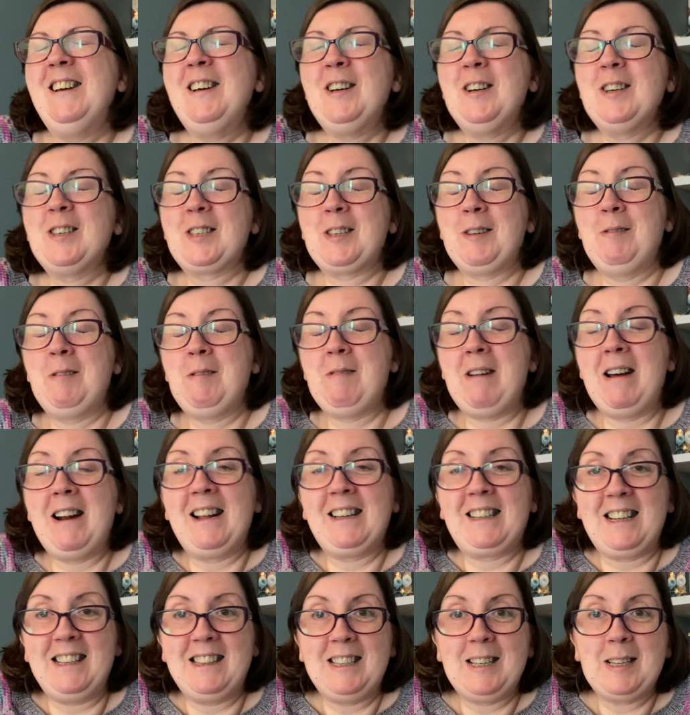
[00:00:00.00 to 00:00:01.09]
So we went
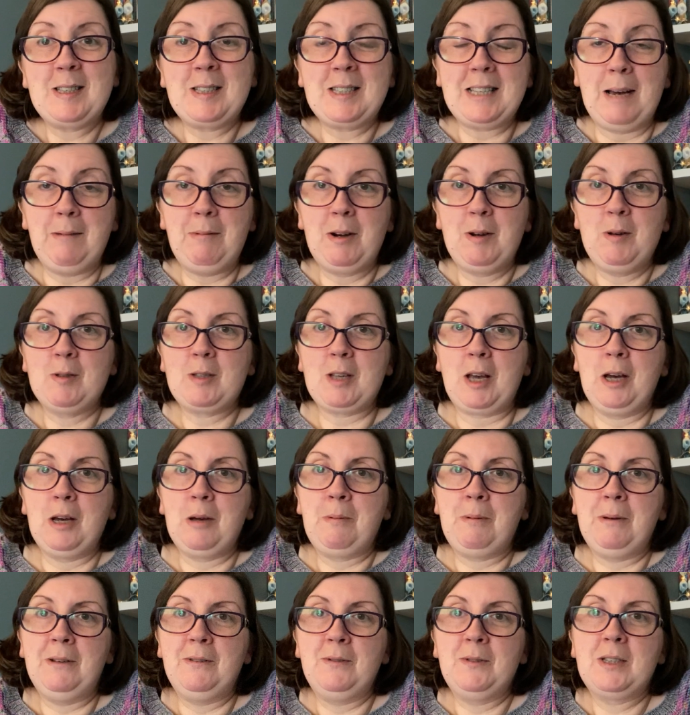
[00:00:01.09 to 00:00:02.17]
again this time and it was
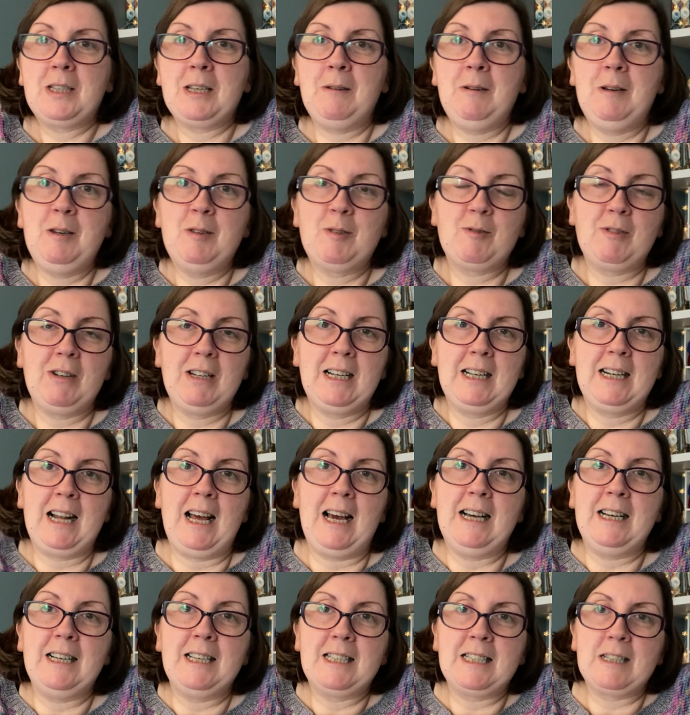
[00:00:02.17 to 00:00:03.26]
open, so it was really
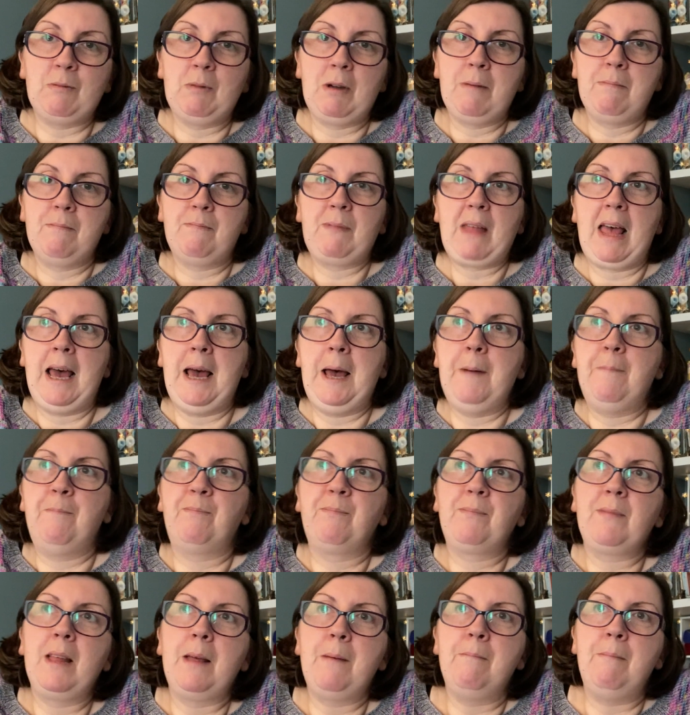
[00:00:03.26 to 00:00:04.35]
nice. And we
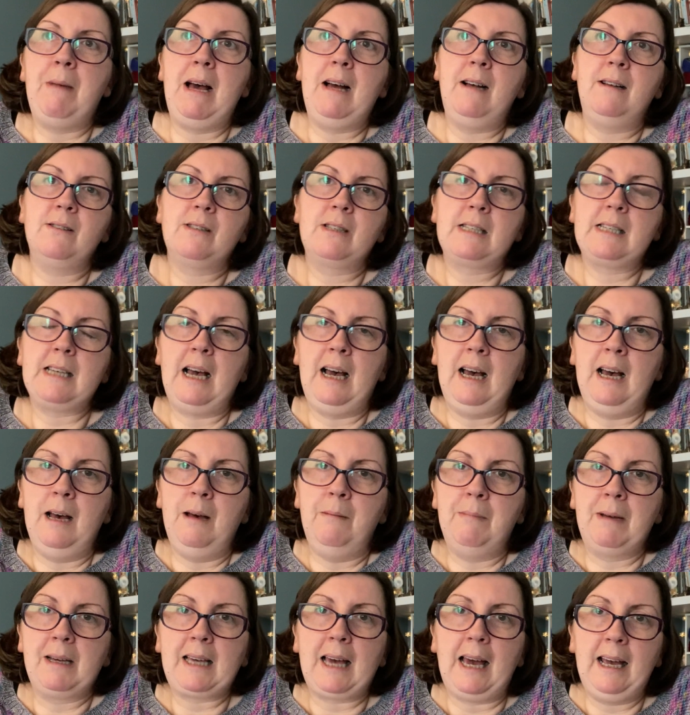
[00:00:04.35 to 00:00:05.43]
met
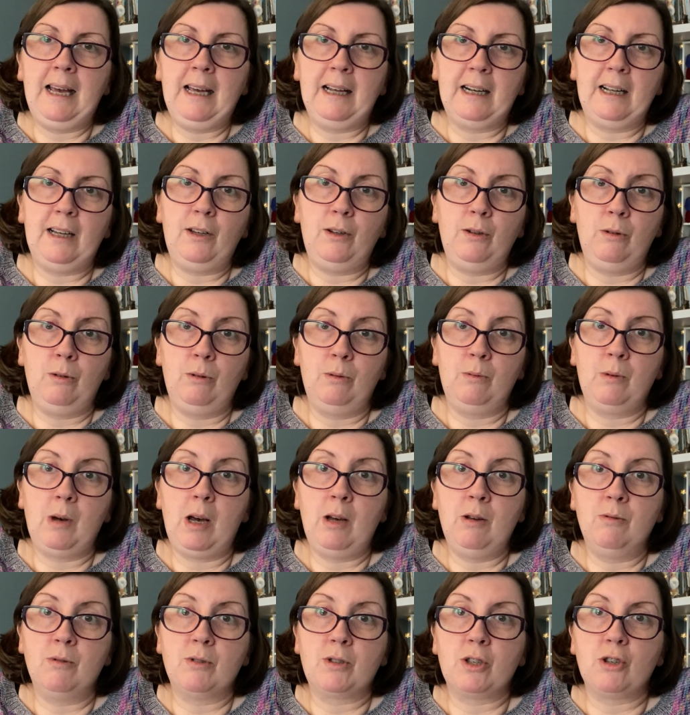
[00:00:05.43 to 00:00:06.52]
Michaela, who
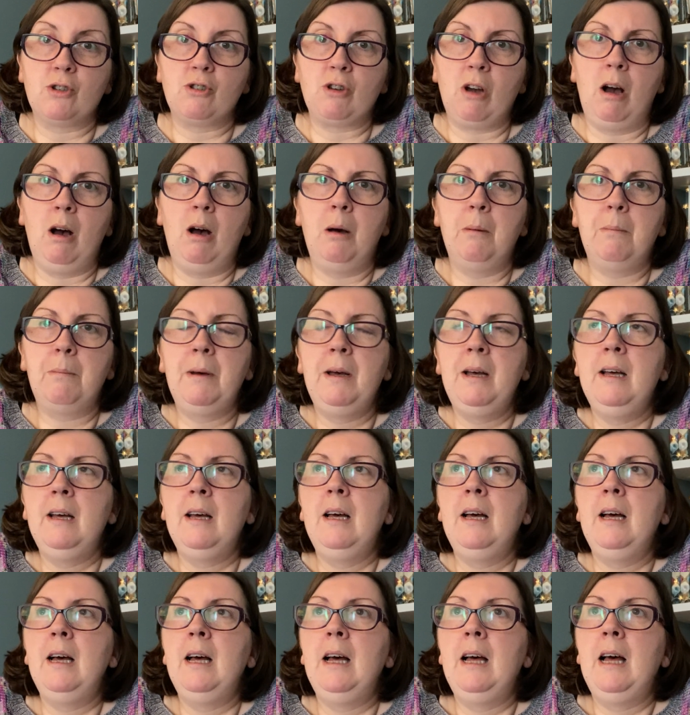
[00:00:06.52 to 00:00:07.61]
owns the shop,
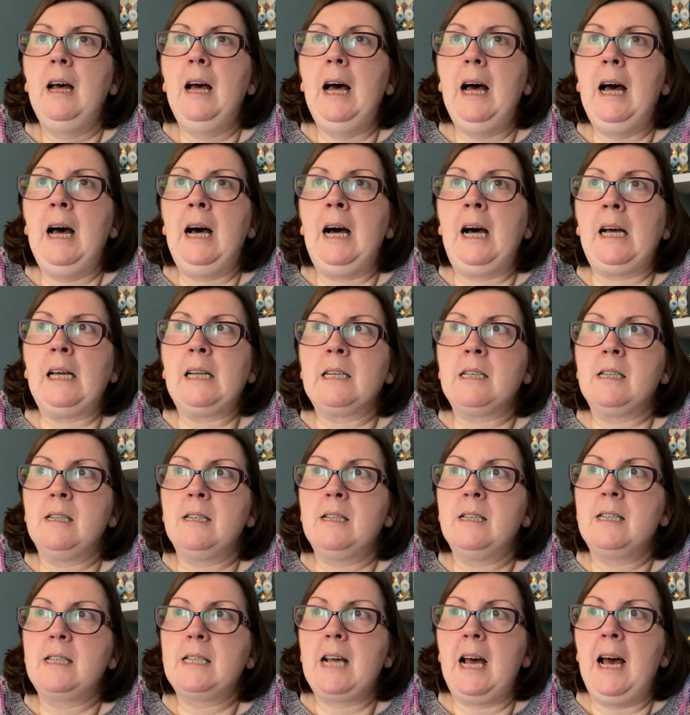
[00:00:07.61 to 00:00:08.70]

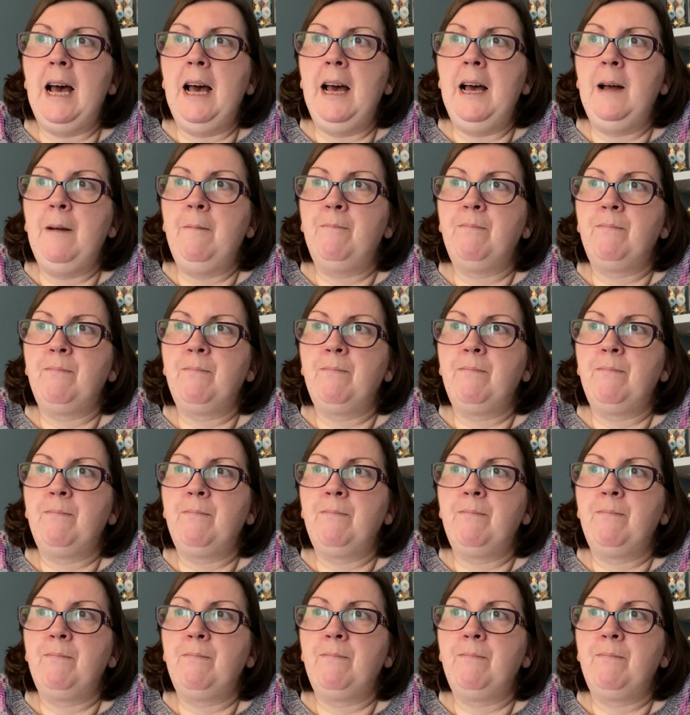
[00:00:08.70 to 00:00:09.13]
and I